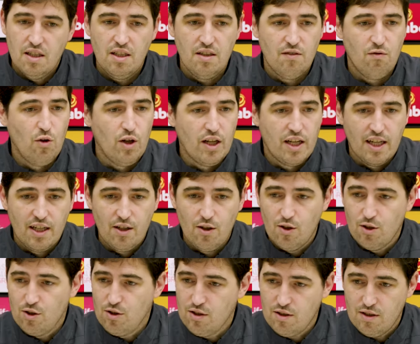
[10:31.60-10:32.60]
If we
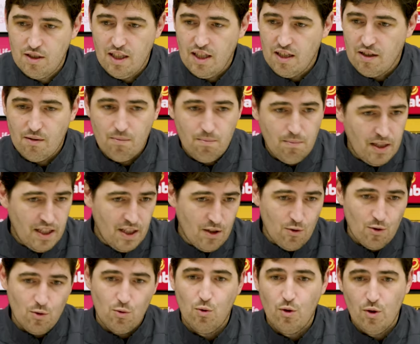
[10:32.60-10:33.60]
cannot, they are very
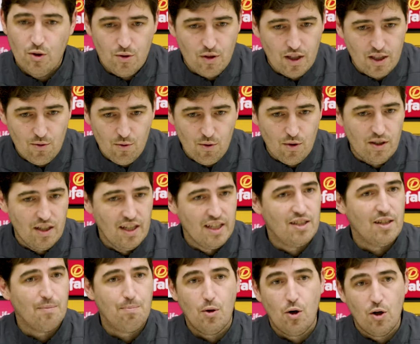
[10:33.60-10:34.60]
good. We will try to
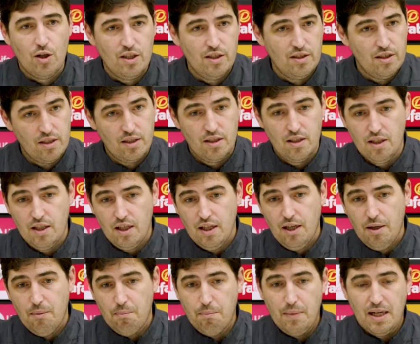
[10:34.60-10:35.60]
get a point,
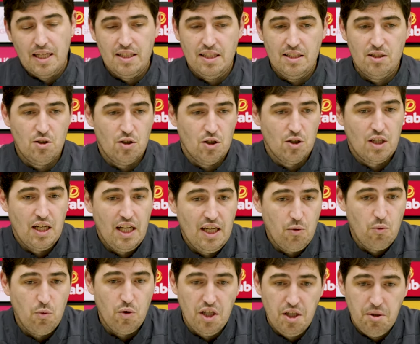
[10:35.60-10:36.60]
but it's not
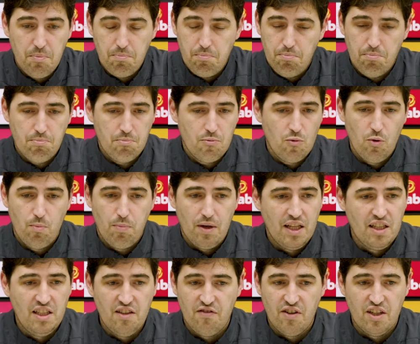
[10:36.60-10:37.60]
like we we
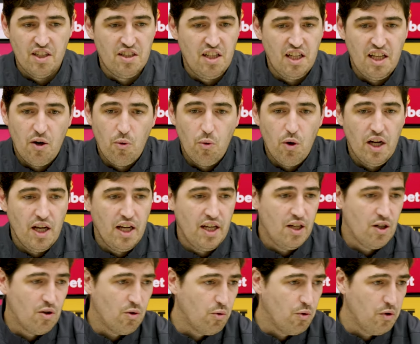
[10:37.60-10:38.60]
play differently
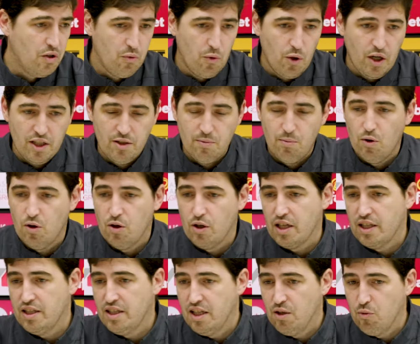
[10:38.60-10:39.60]
away or we wait more
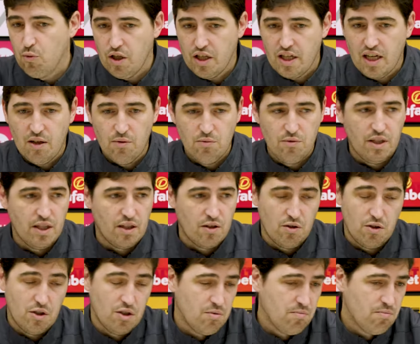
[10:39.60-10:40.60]
and then we counter
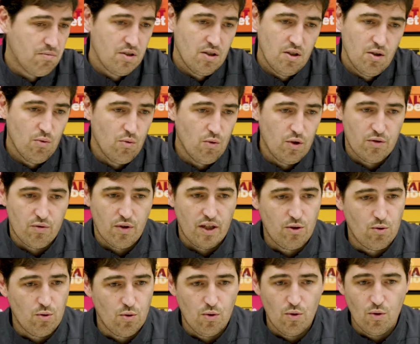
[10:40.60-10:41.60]
or no. We try
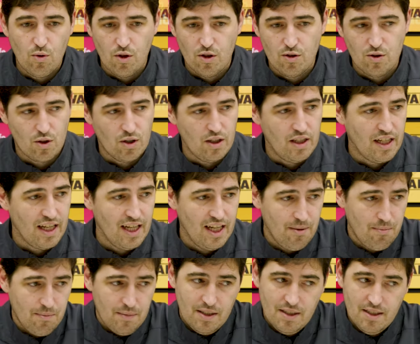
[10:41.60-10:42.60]
to control the
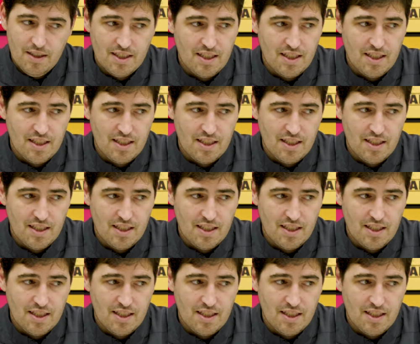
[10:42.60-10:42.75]
game.